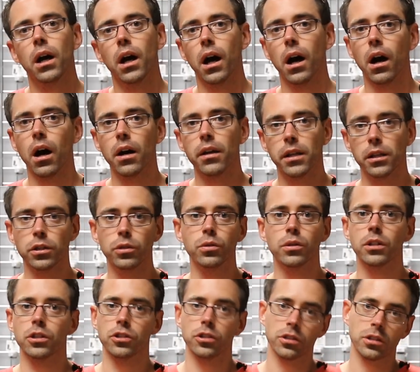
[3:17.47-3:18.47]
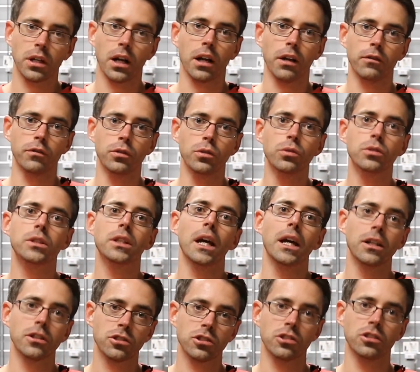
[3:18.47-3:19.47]
And then you can just kind of use the
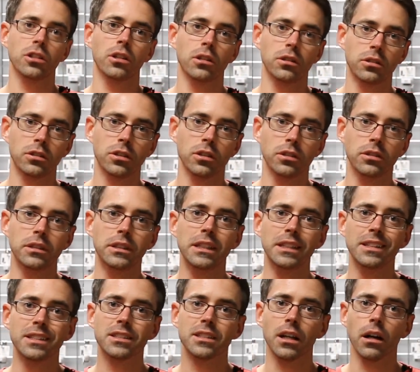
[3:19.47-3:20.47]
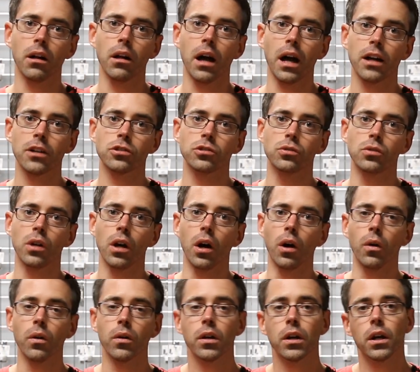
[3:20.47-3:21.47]
engine to decel as you
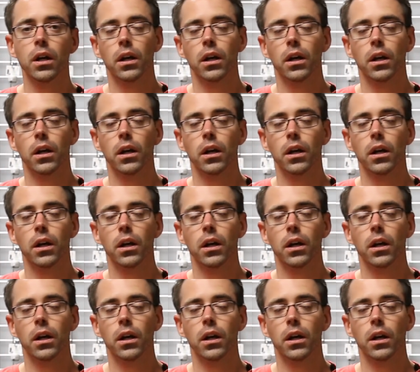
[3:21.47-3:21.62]
go.